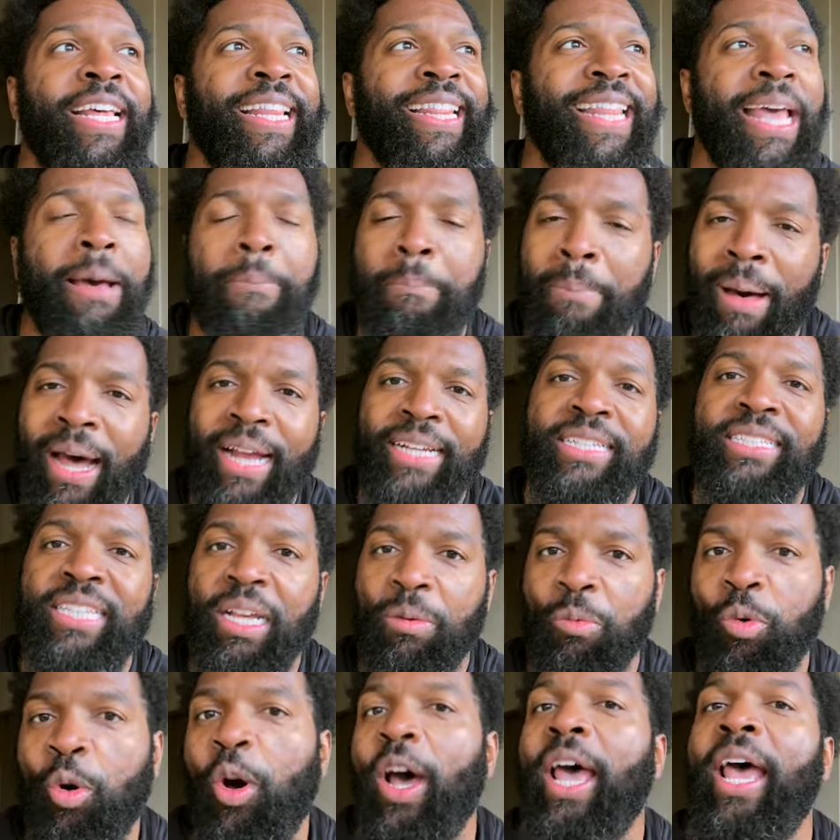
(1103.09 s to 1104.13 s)
that
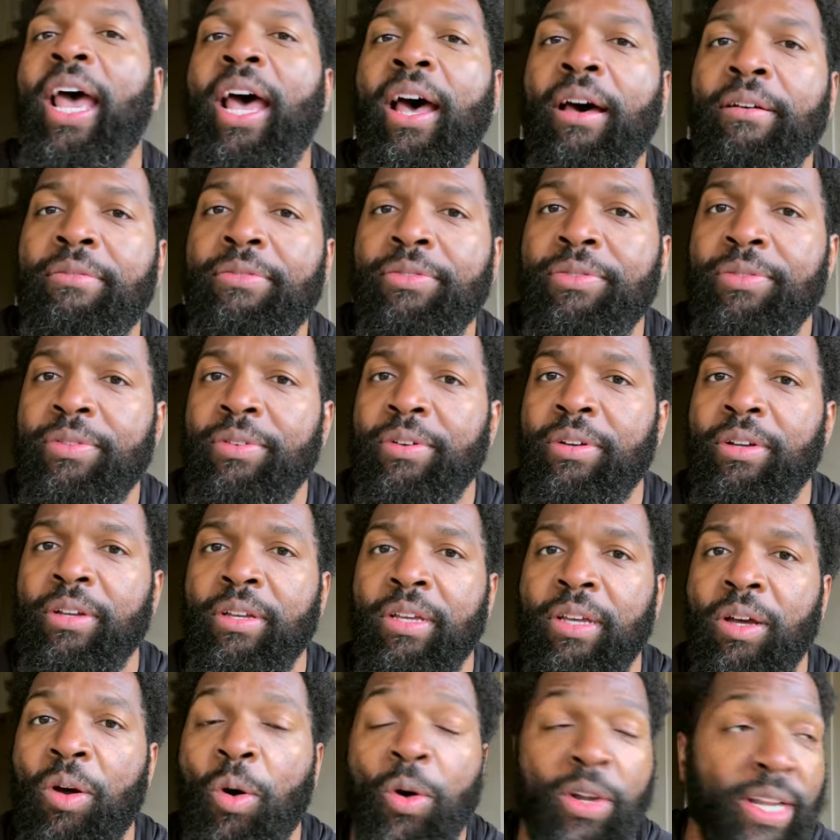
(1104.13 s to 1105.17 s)
mindset will have
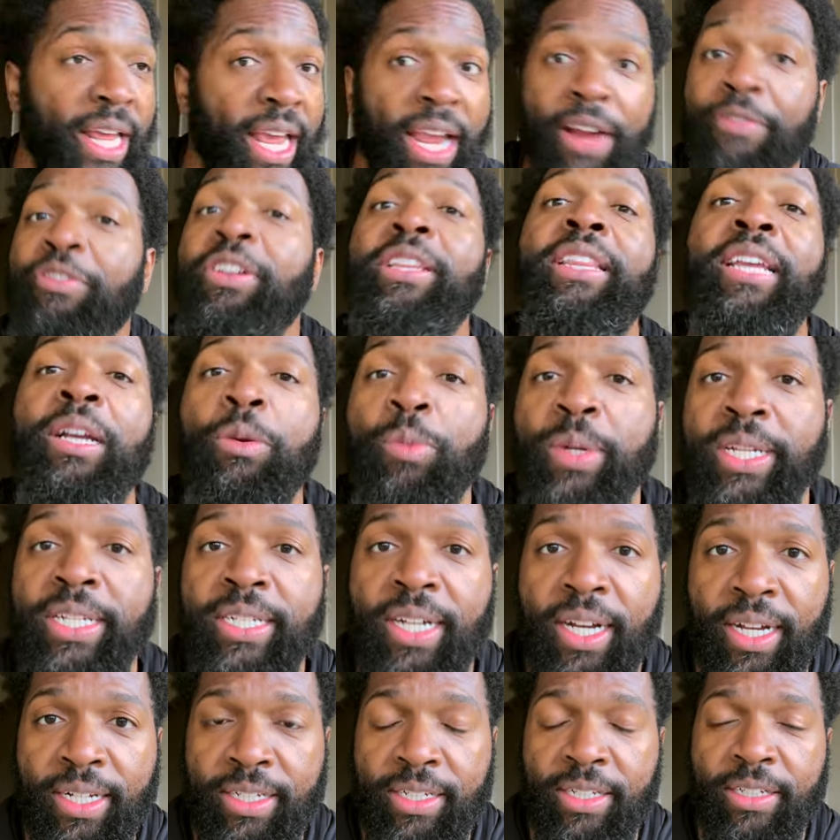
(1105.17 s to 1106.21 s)
on everything we
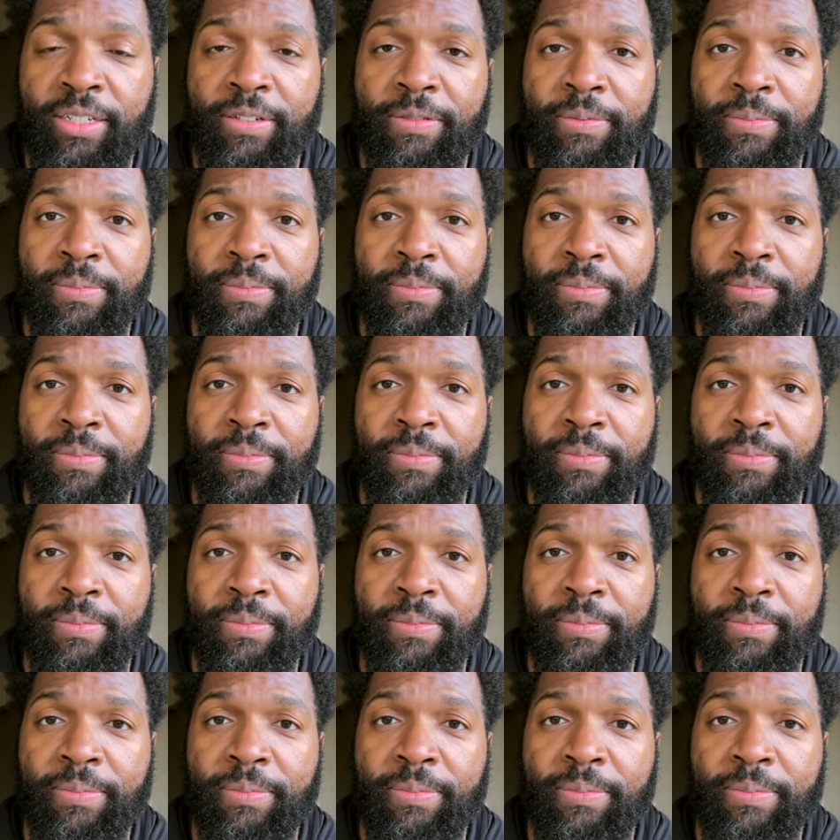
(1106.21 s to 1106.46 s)
touch.